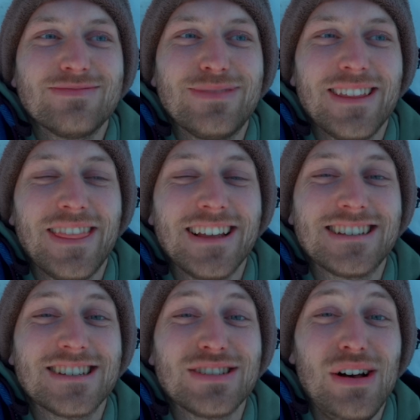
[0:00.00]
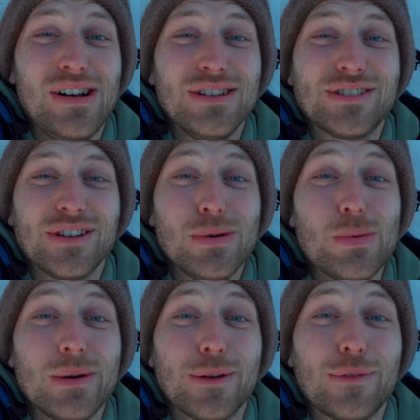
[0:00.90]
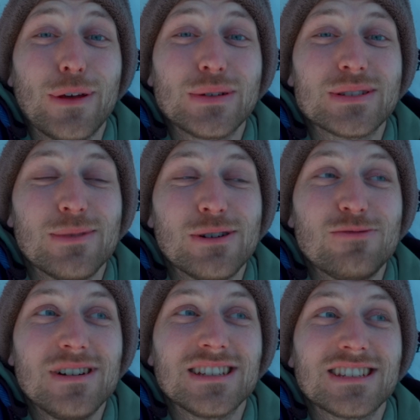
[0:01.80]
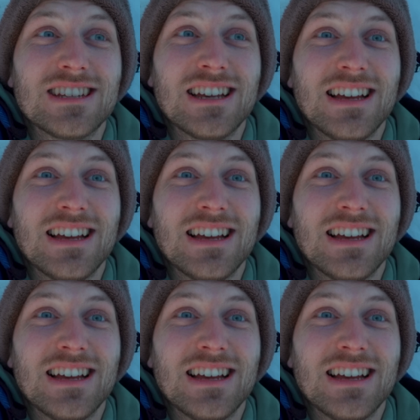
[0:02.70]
But this is also one of those moments.